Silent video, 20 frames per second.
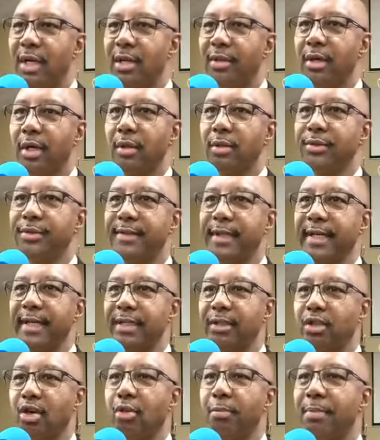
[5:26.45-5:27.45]
Those
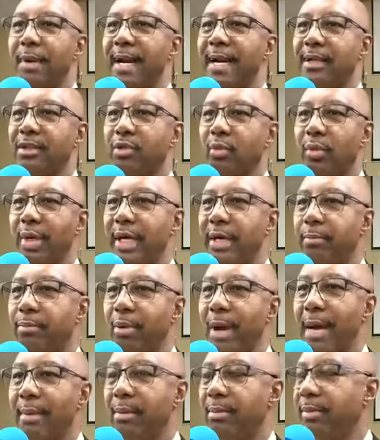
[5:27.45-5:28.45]
things gonna pass away
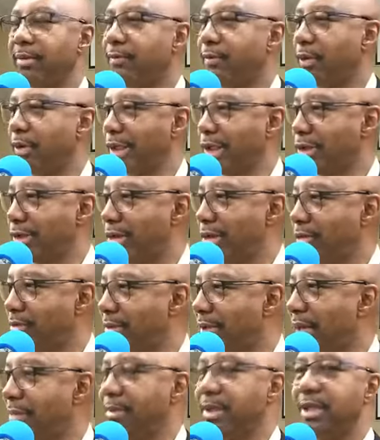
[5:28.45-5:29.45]
probably before you do.
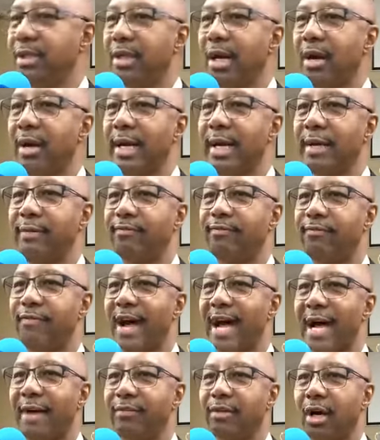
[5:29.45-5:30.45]
How many of y'all had
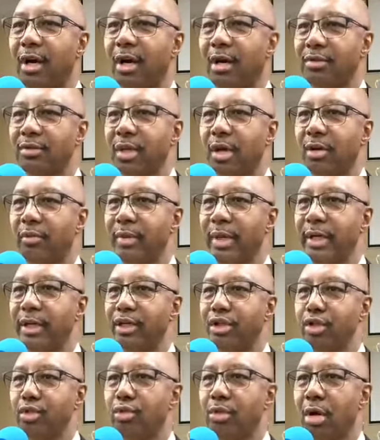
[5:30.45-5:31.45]
five cars already,
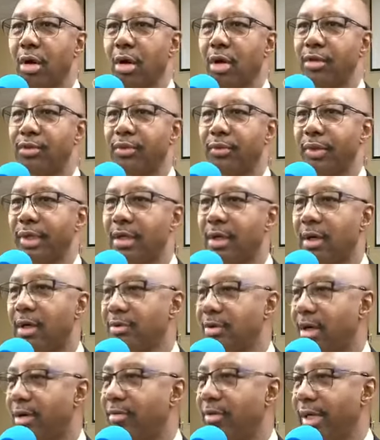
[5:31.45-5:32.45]
two cars, three
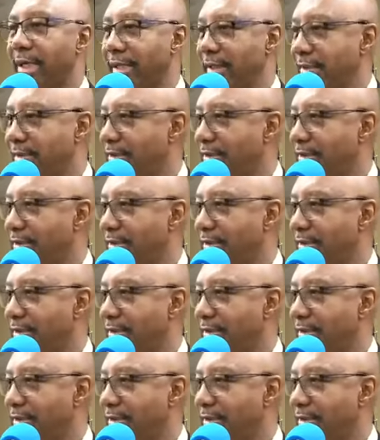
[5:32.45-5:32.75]
cars already?